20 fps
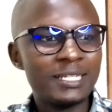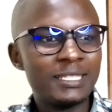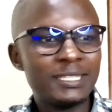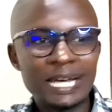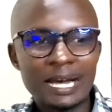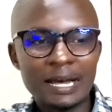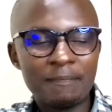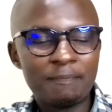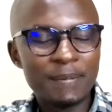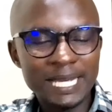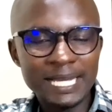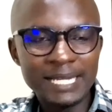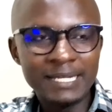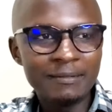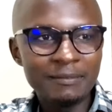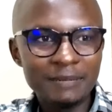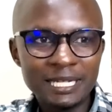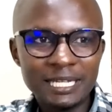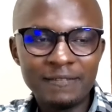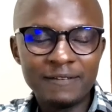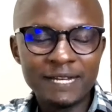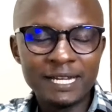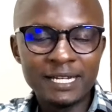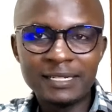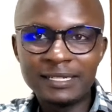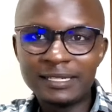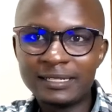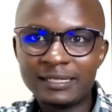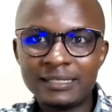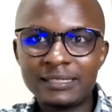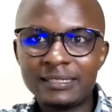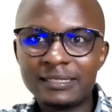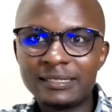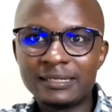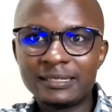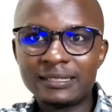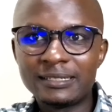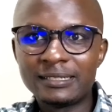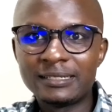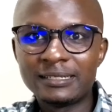They are being given
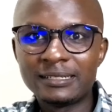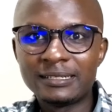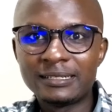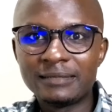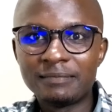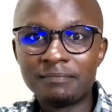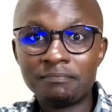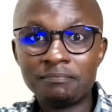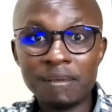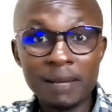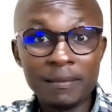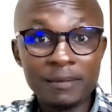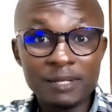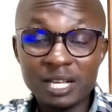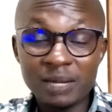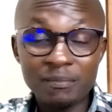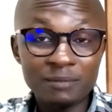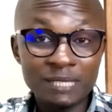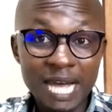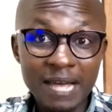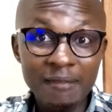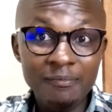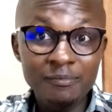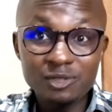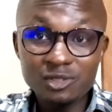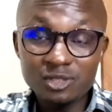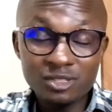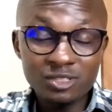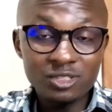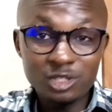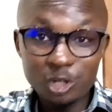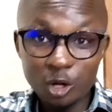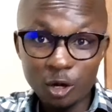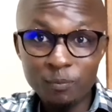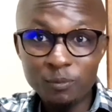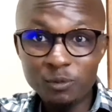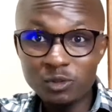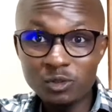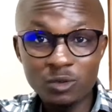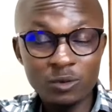maybe sometimes
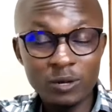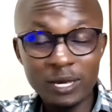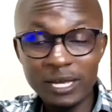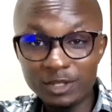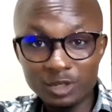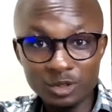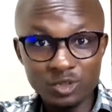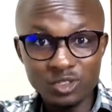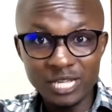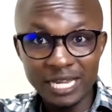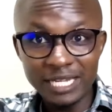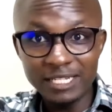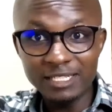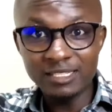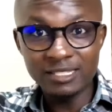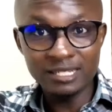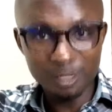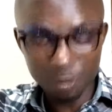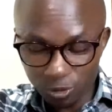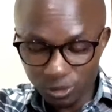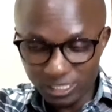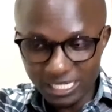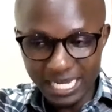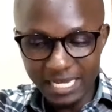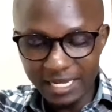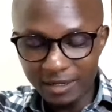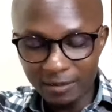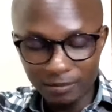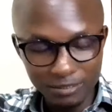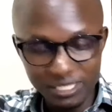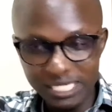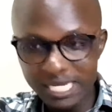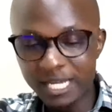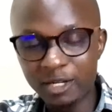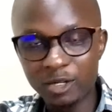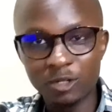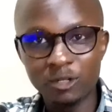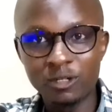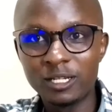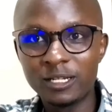jobs kwa hizo sites za
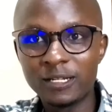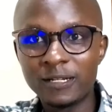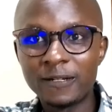mjengo.